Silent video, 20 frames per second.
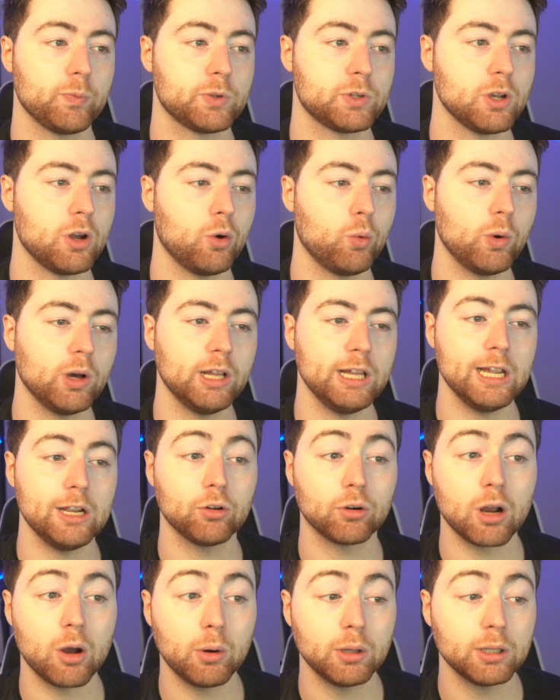So will he
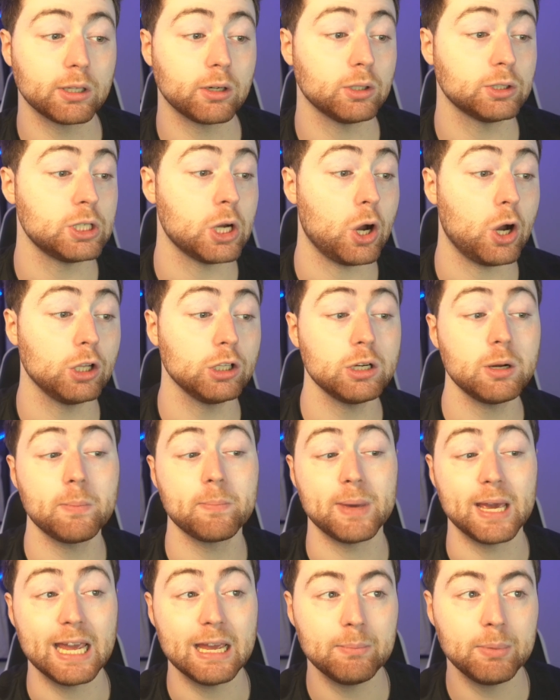grow a little taller?
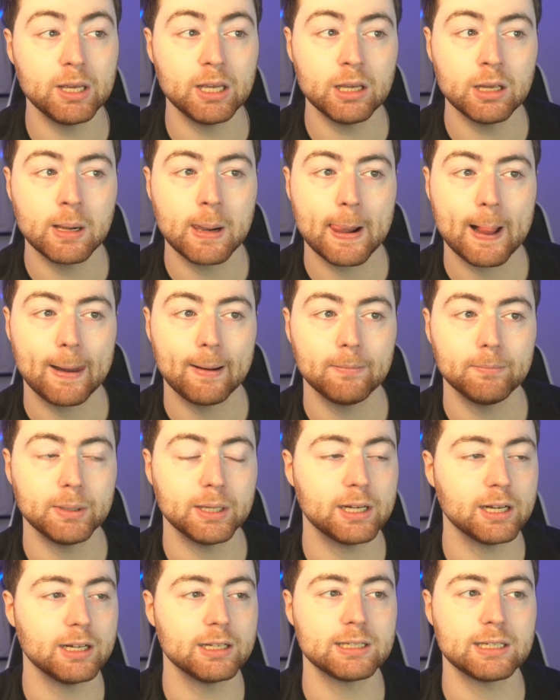Maybe,
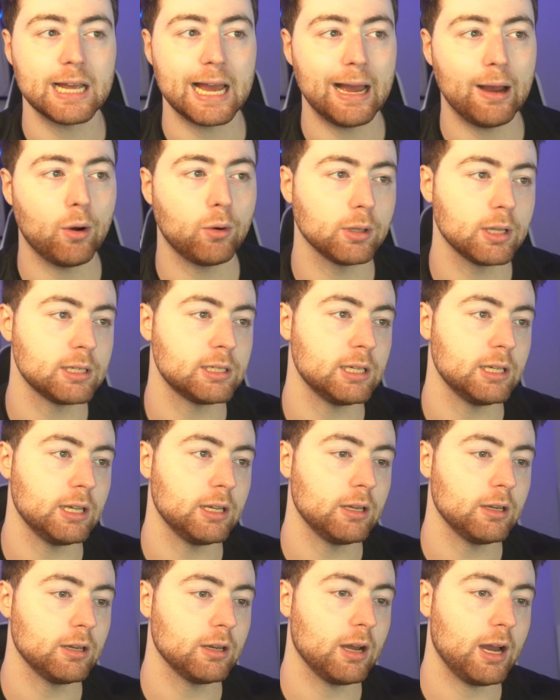because how old is
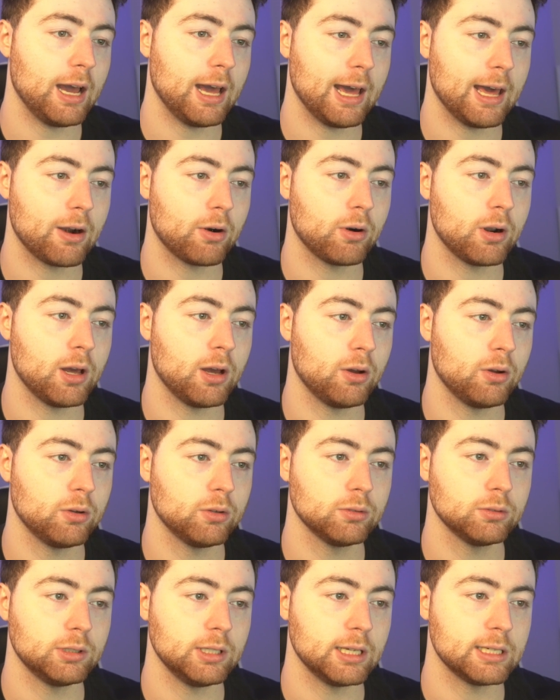he? I don't know
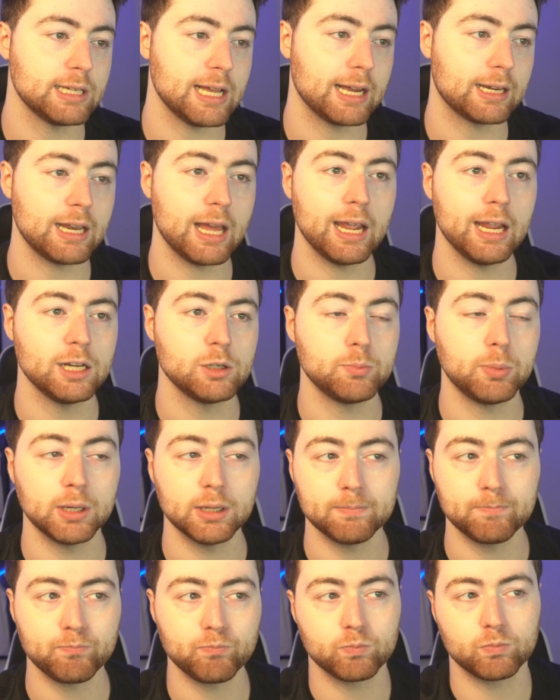the exact age,
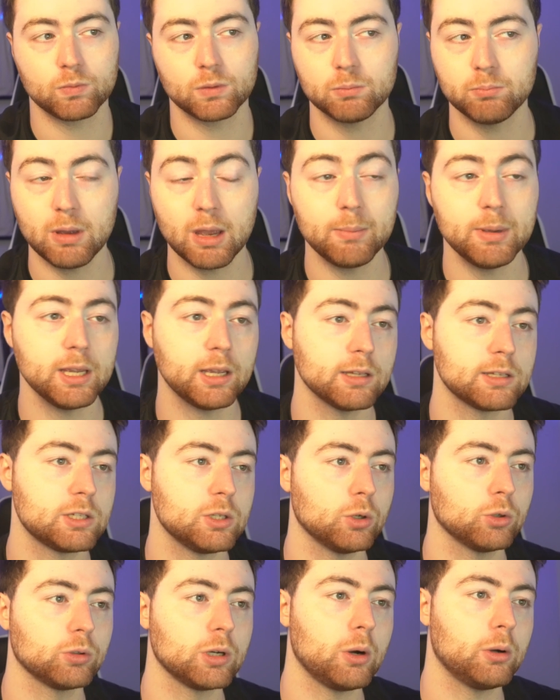but maybe he could
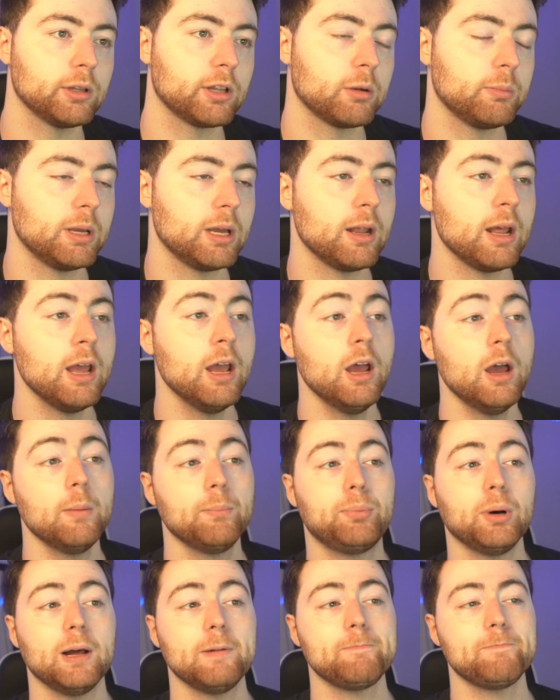still grow a little bit.
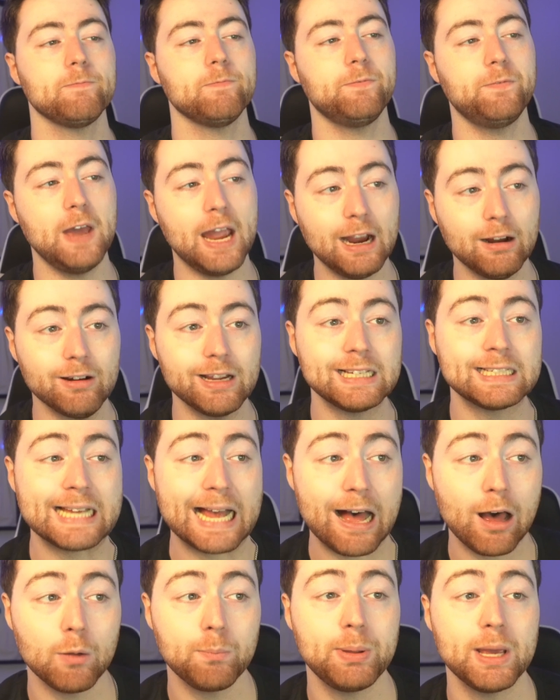But very
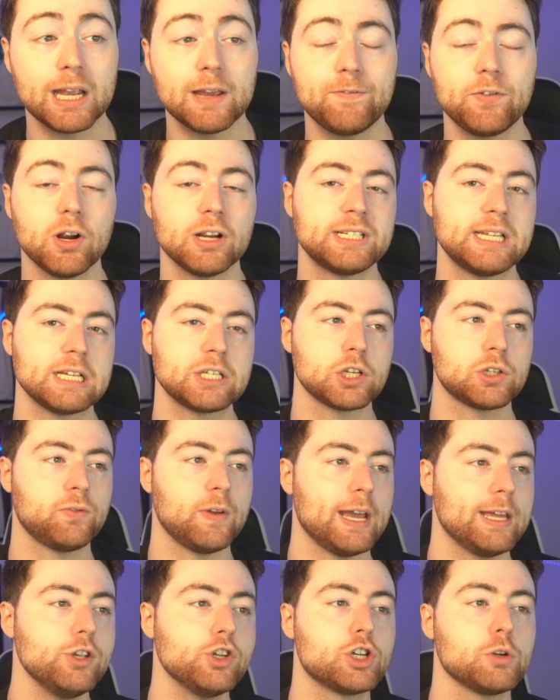solid pick. If you're a Sixers
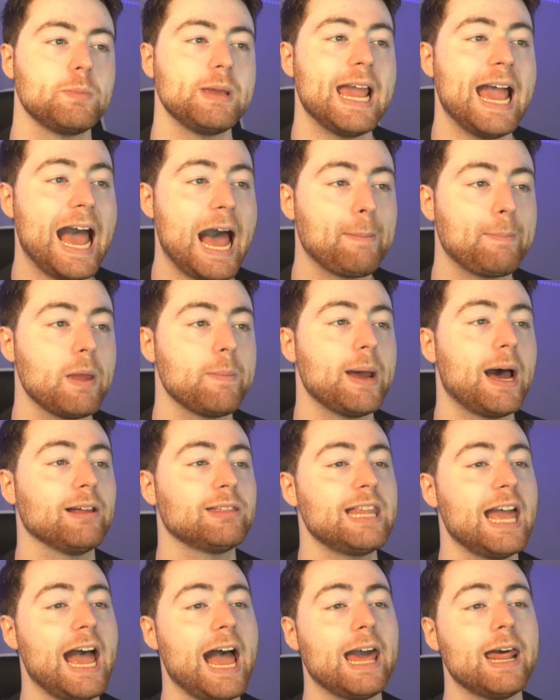fan, you should be happy about
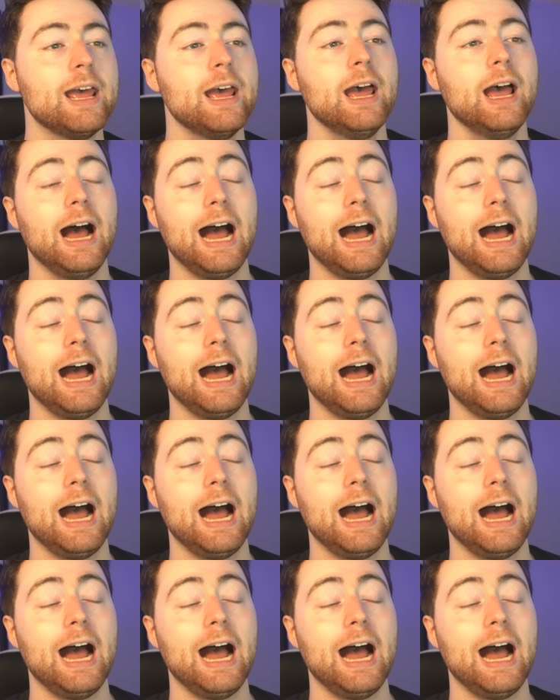that.